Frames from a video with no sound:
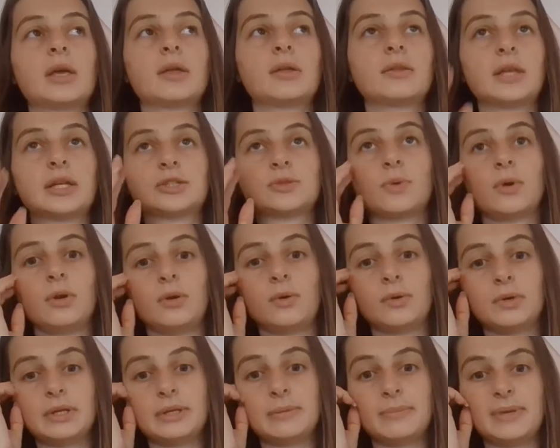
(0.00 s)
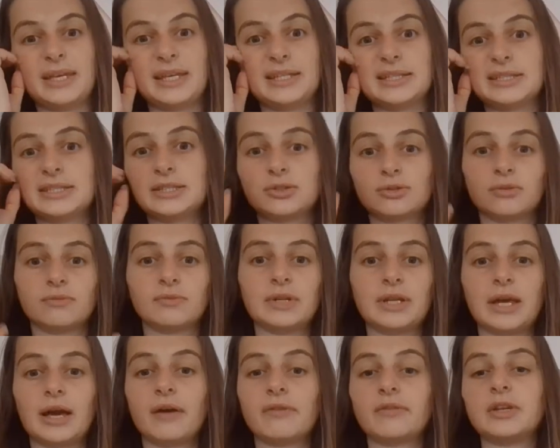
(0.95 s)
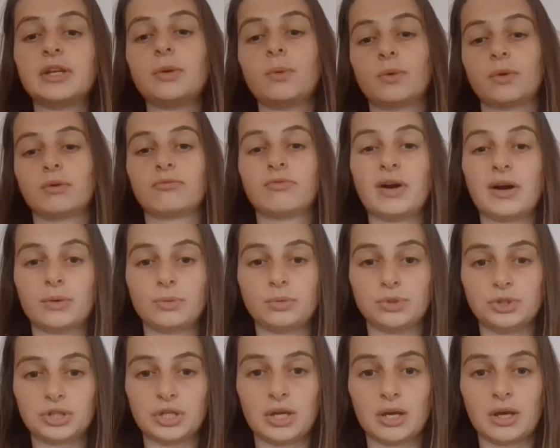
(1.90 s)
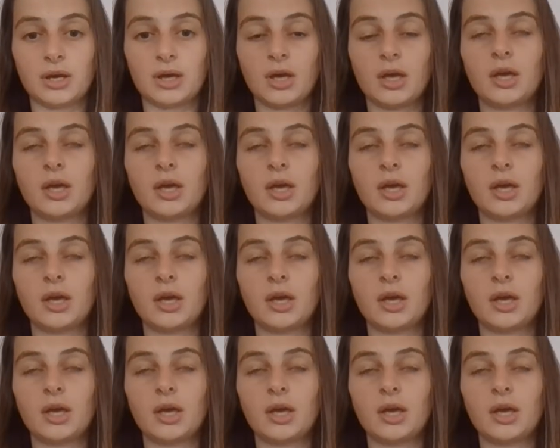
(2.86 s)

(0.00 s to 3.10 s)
that's what lonely means. You don't really have anyone around you.